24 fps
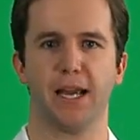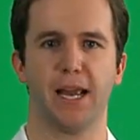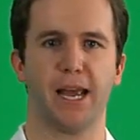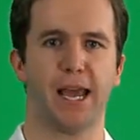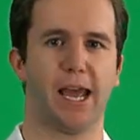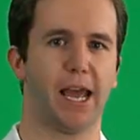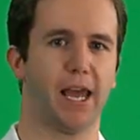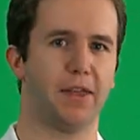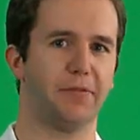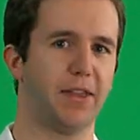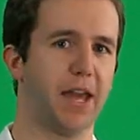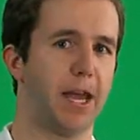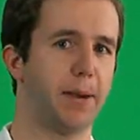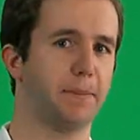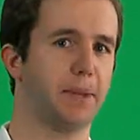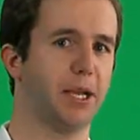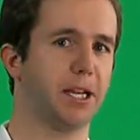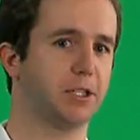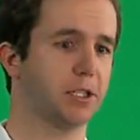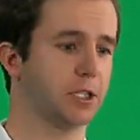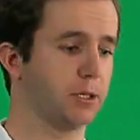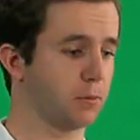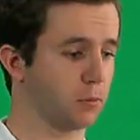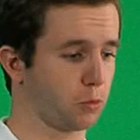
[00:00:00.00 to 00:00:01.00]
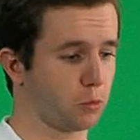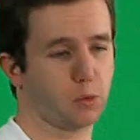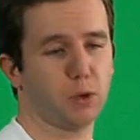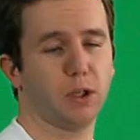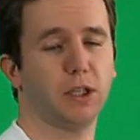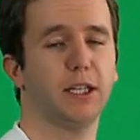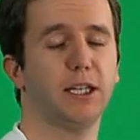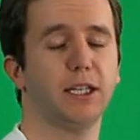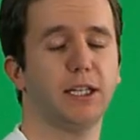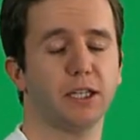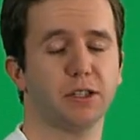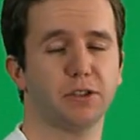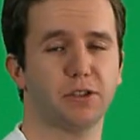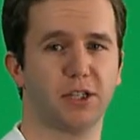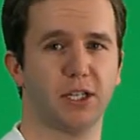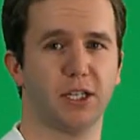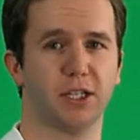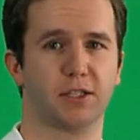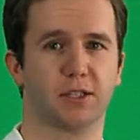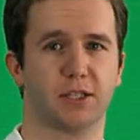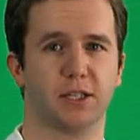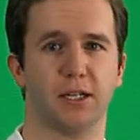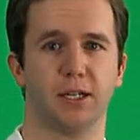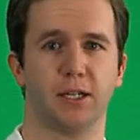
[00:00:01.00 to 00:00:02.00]
and that makes him really
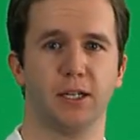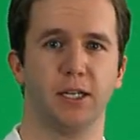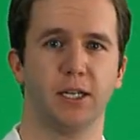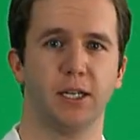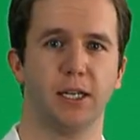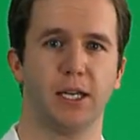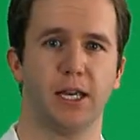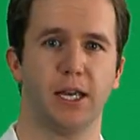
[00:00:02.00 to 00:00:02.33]
consistent,